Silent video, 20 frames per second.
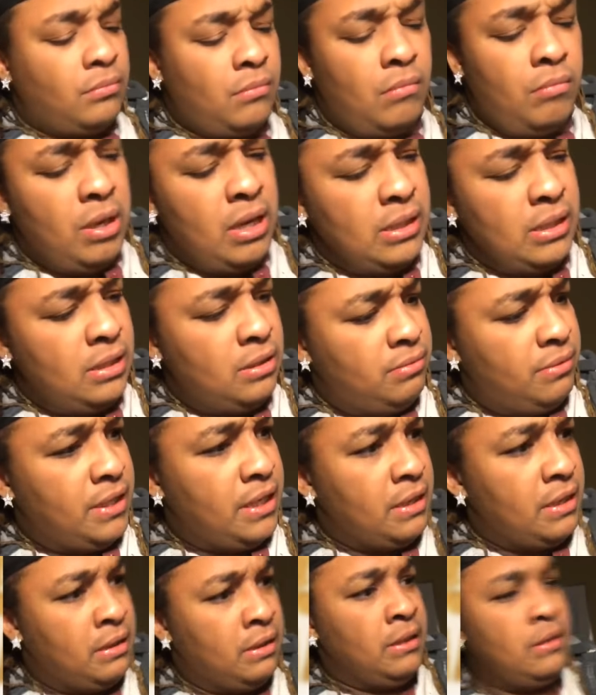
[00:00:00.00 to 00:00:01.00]
because it's
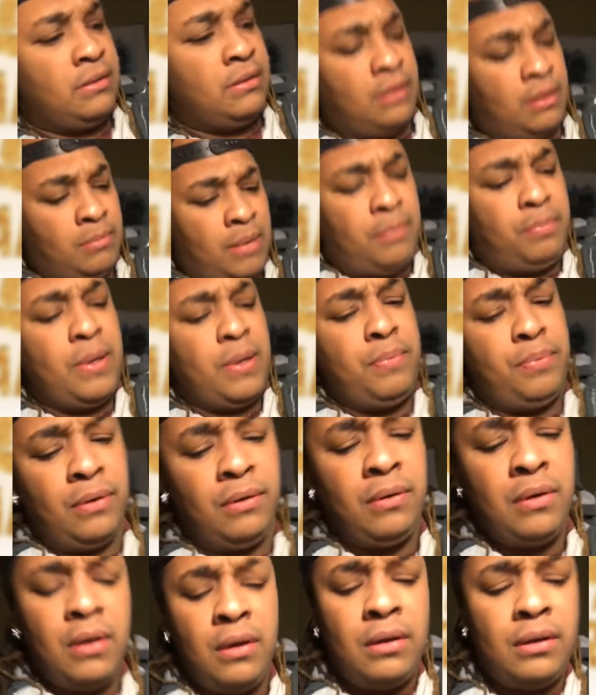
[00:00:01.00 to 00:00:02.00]
ridiculous. I'm like, people,
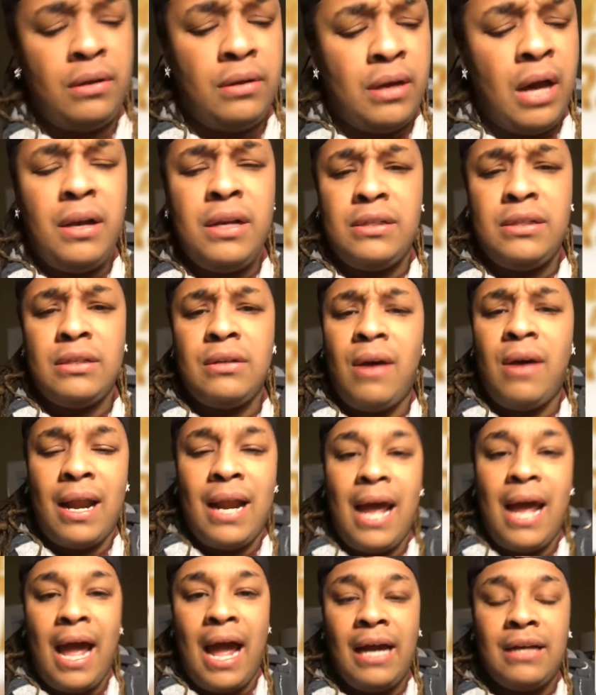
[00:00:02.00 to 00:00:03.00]
y'all need to know how to
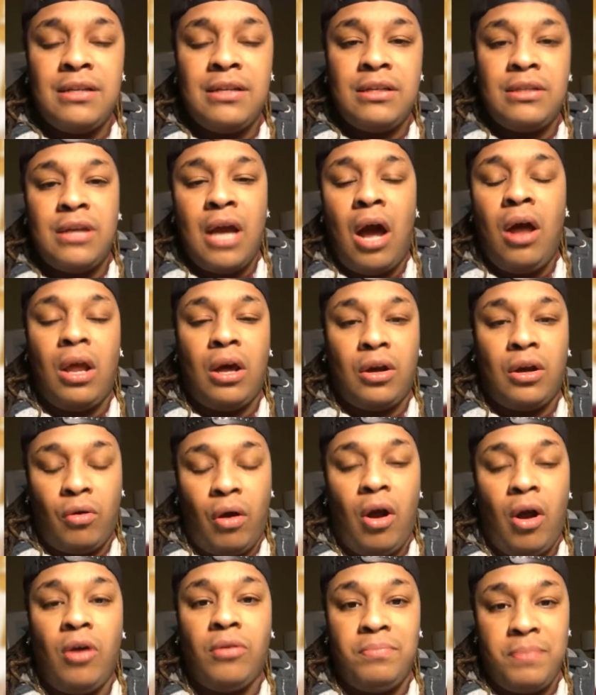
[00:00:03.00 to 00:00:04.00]
act. Y'all are
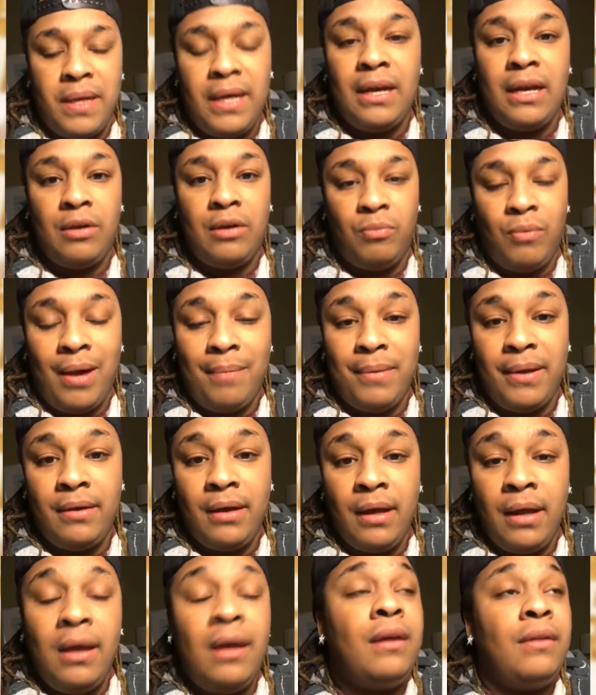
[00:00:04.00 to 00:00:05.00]
grown men and women.
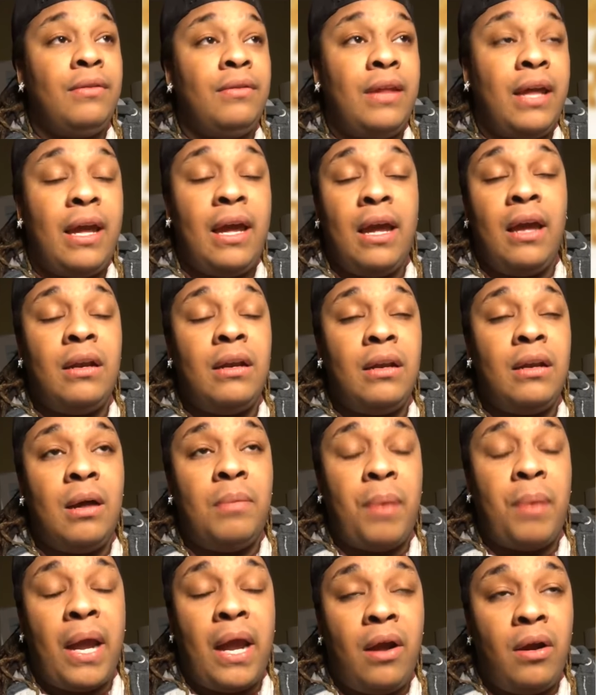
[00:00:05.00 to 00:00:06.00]
Then
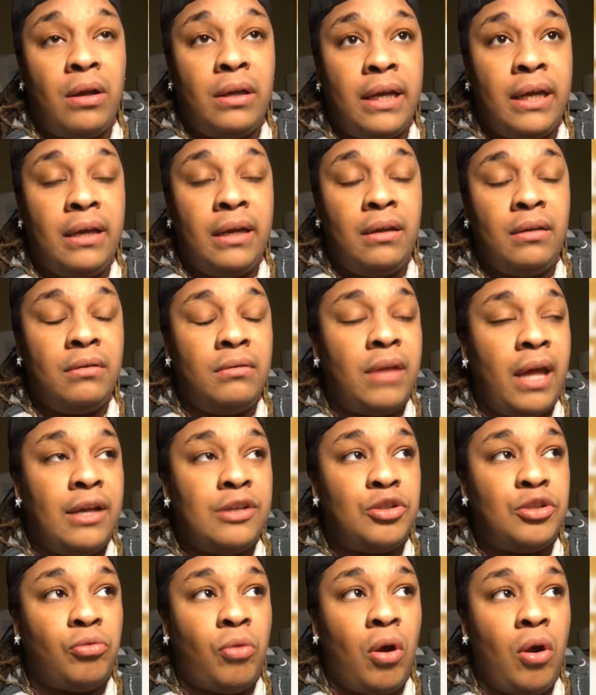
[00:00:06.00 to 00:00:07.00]
apparently they
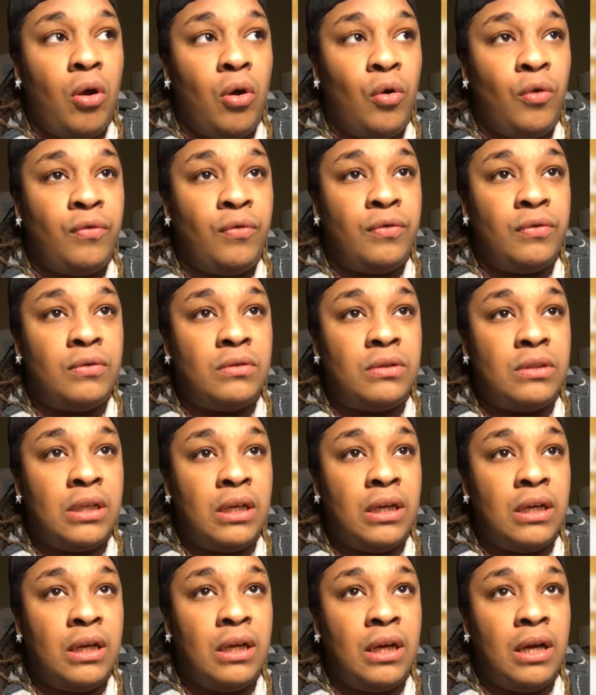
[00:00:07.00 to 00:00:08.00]
drove
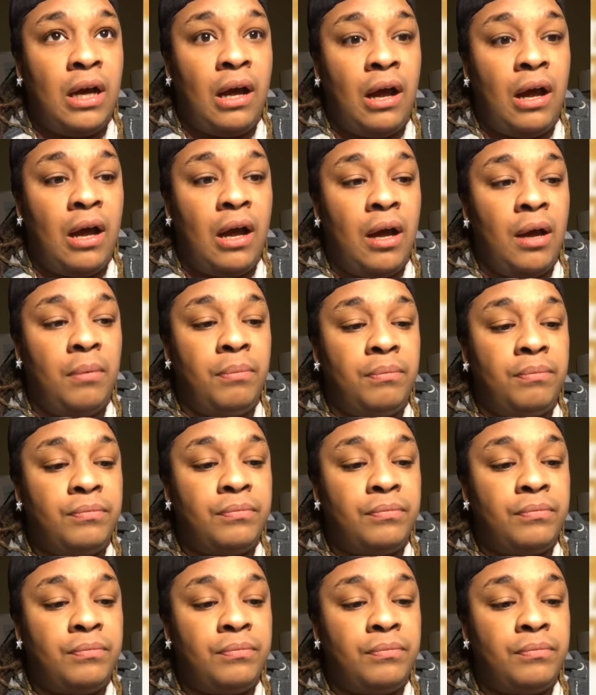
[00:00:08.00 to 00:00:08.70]
to, um,